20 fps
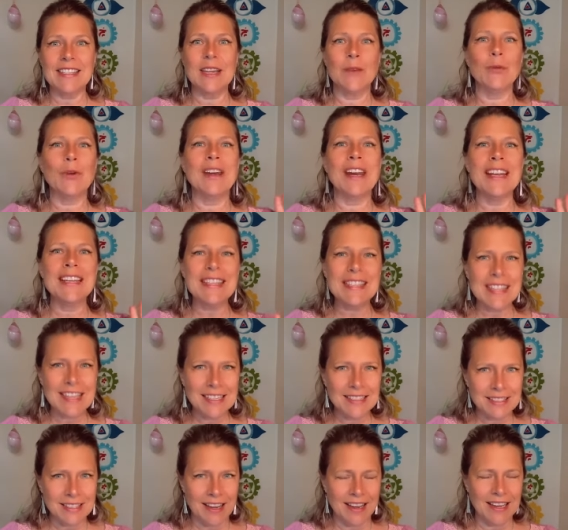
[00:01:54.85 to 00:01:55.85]
And when I say
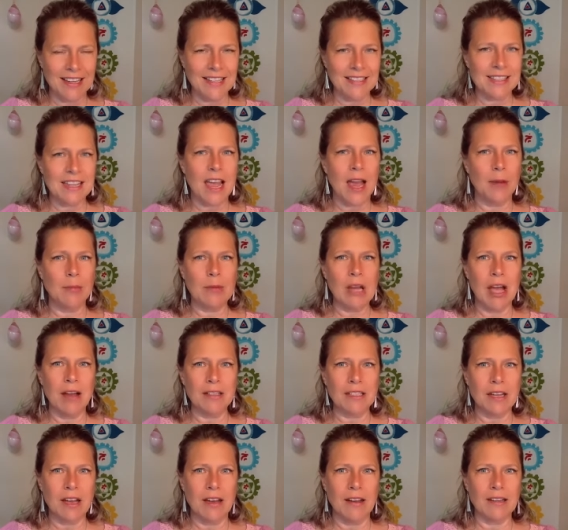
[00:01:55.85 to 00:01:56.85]
diets, I'm not
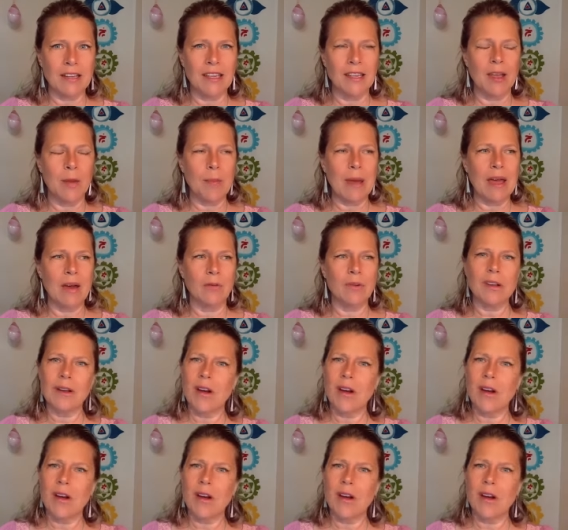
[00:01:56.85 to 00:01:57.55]
talking about,